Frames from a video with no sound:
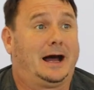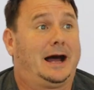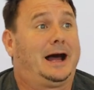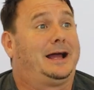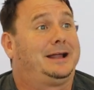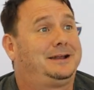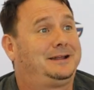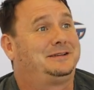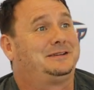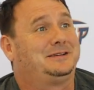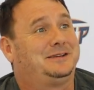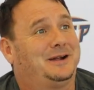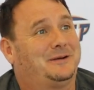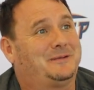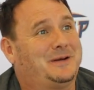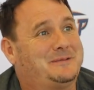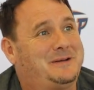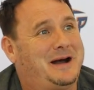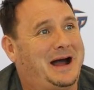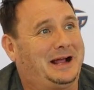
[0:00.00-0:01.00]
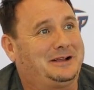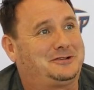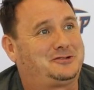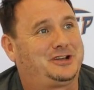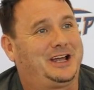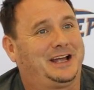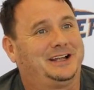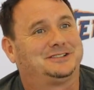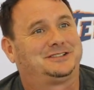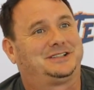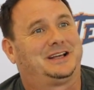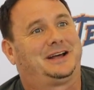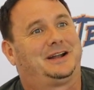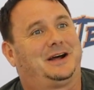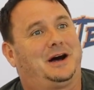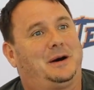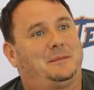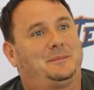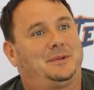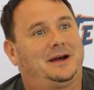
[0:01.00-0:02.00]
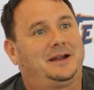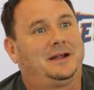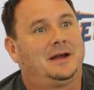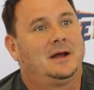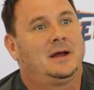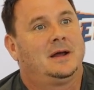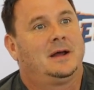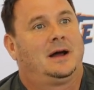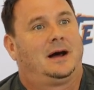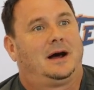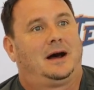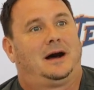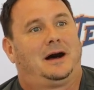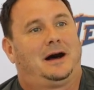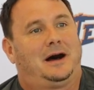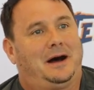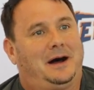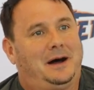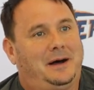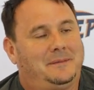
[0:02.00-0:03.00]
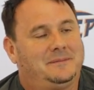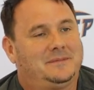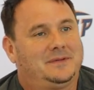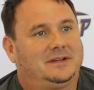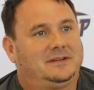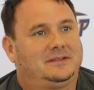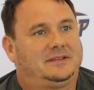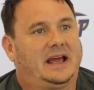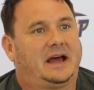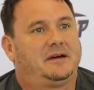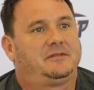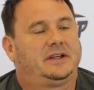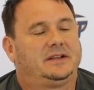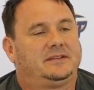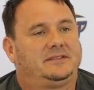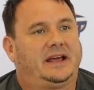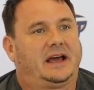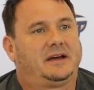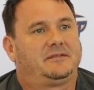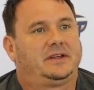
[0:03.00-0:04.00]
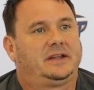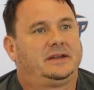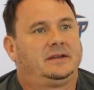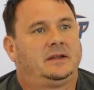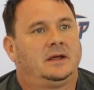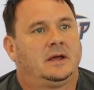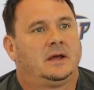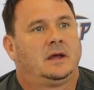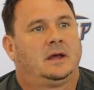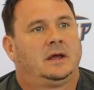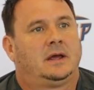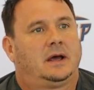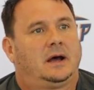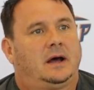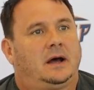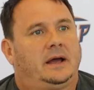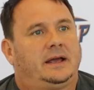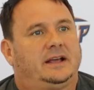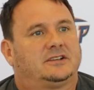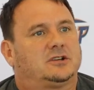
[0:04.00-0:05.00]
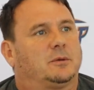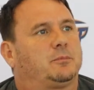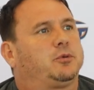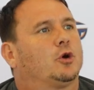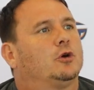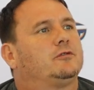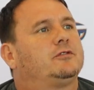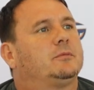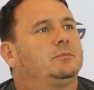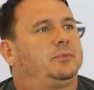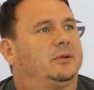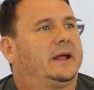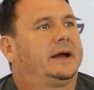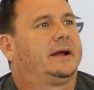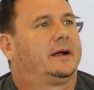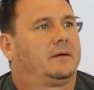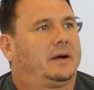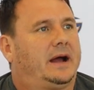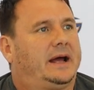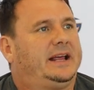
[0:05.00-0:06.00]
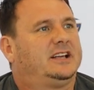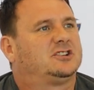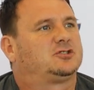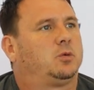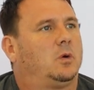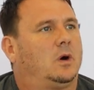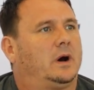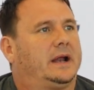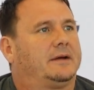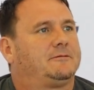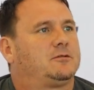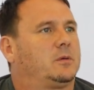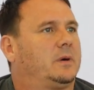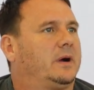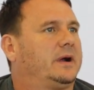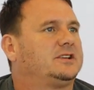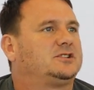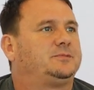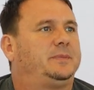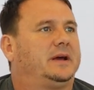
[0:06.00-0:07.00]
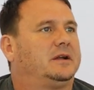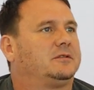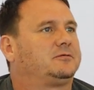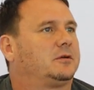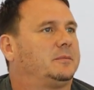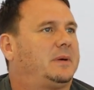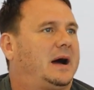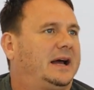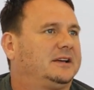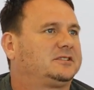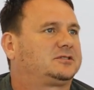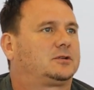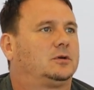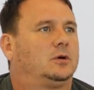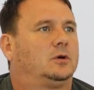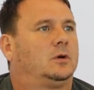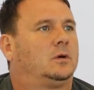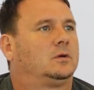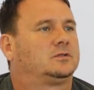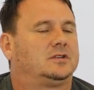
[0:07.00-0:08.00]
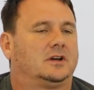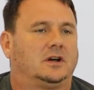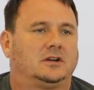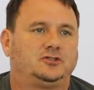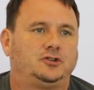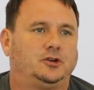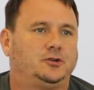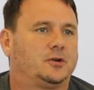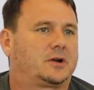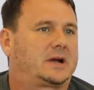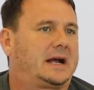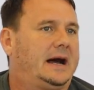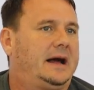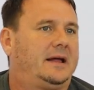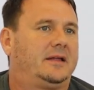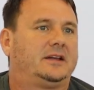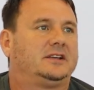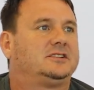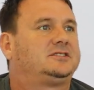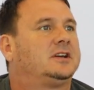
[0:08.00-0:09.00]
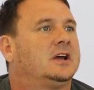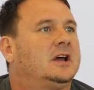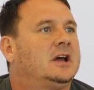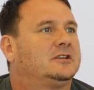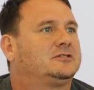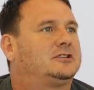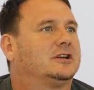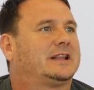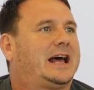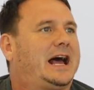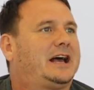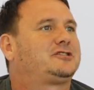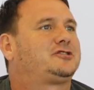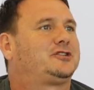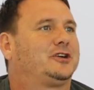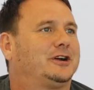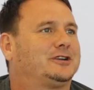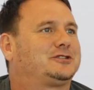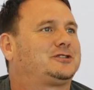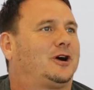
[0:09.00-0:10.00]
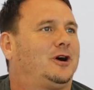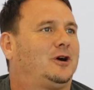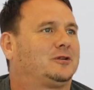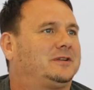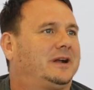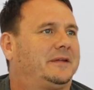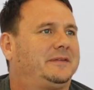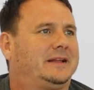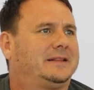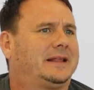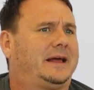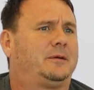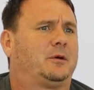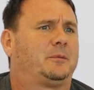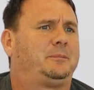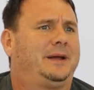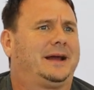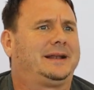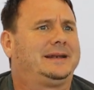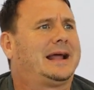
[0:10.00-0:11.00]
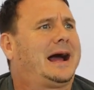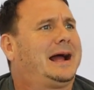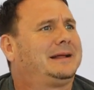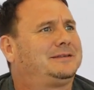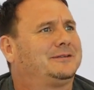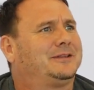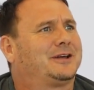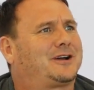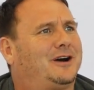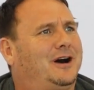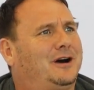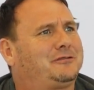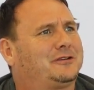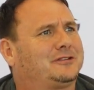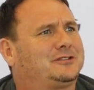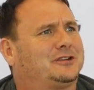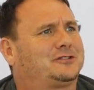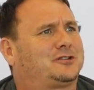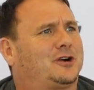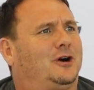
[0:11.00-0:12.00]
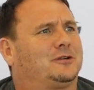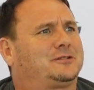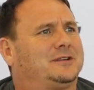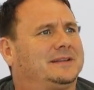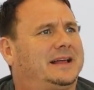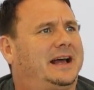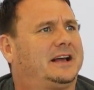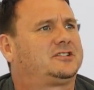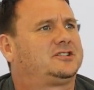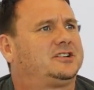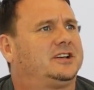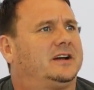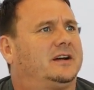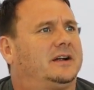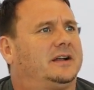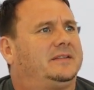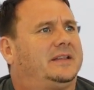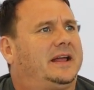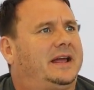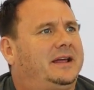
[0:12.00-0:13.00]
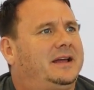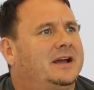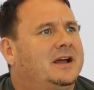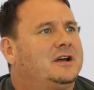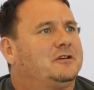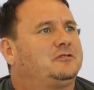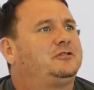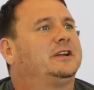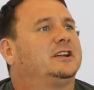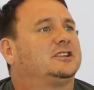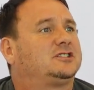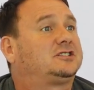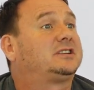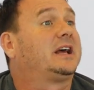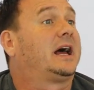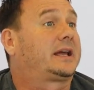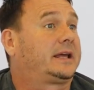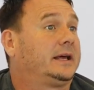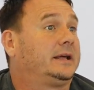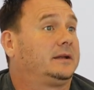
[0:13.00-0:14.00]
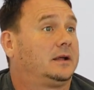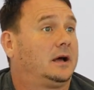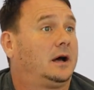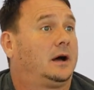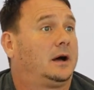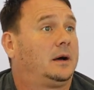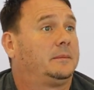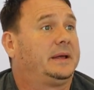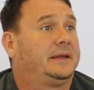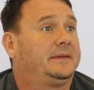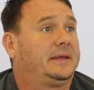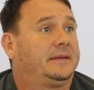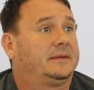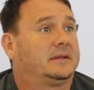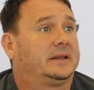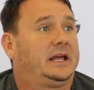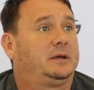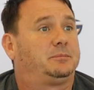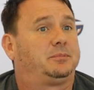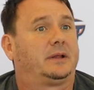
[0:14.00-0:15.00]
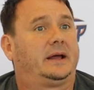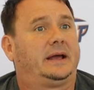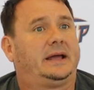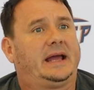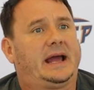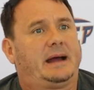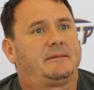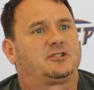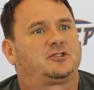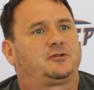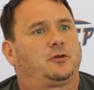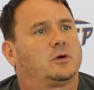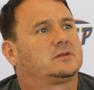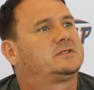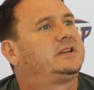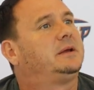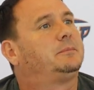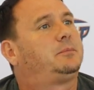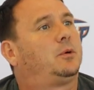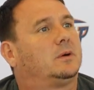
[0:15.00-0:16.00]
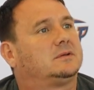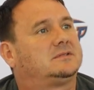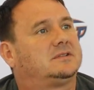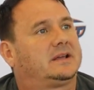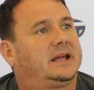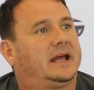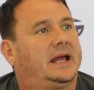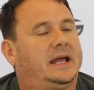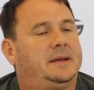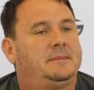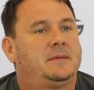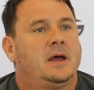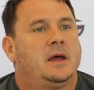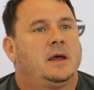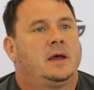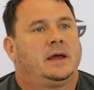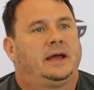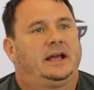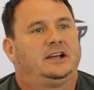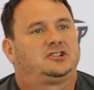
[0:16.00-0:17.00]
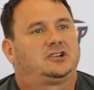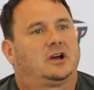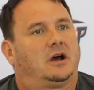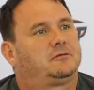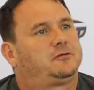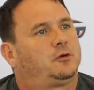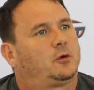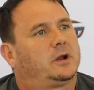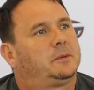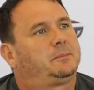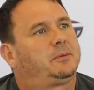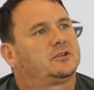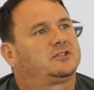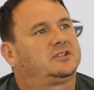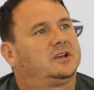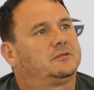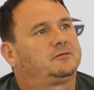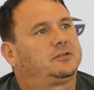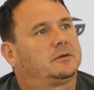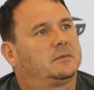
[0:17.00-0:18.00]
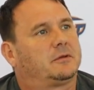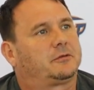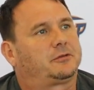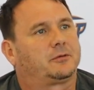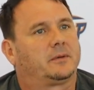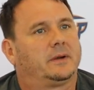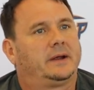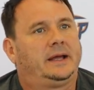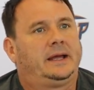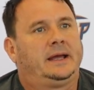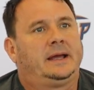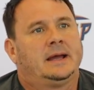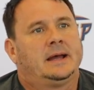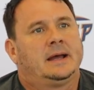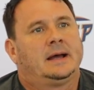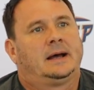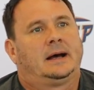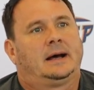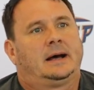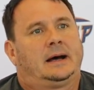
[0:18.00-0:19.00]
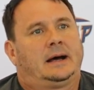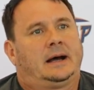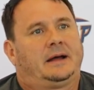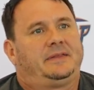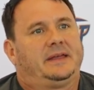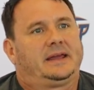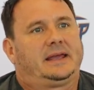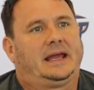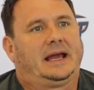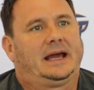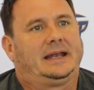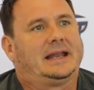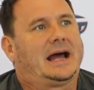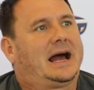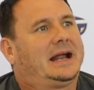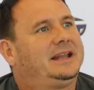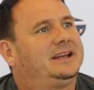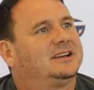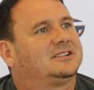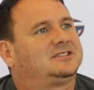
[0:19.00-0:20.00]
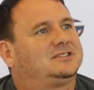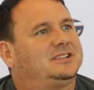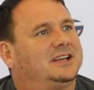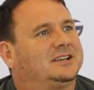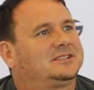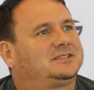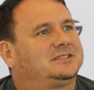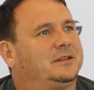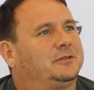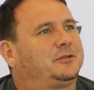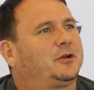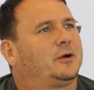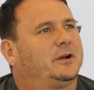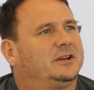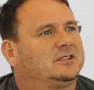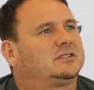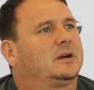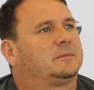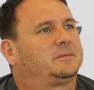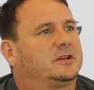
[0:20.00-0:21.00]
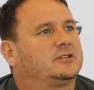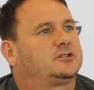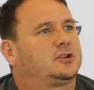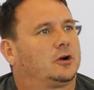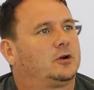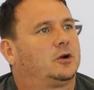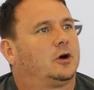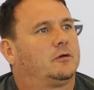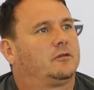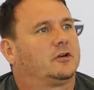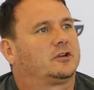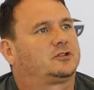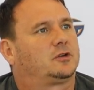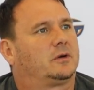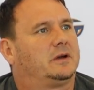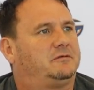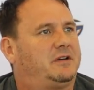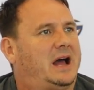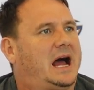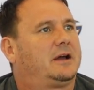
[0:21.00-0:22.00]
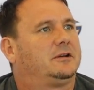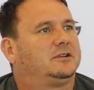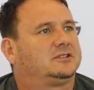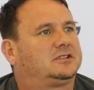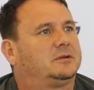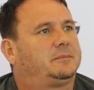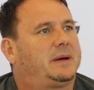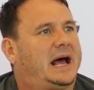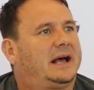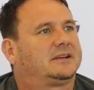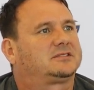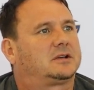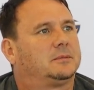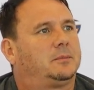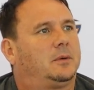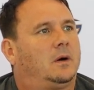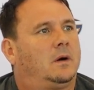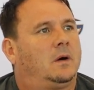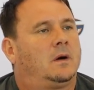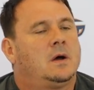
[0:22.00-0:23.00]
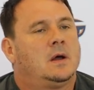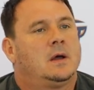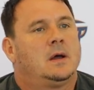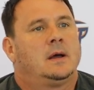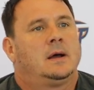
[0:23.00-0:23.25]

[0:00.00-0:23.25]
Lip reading: night. You know, we might change that up, but Devin. Is a proven player, right? He's won everywhere he's been, from high school to junior college to last year at Tarleton. I think they were picked ninth in the conference at Tarleton last year, and they finished second in league play. He averaged 14 points a game. He shot 40% from the three. I think he had 90 assists and 30-something turnovers, so he values the basketball.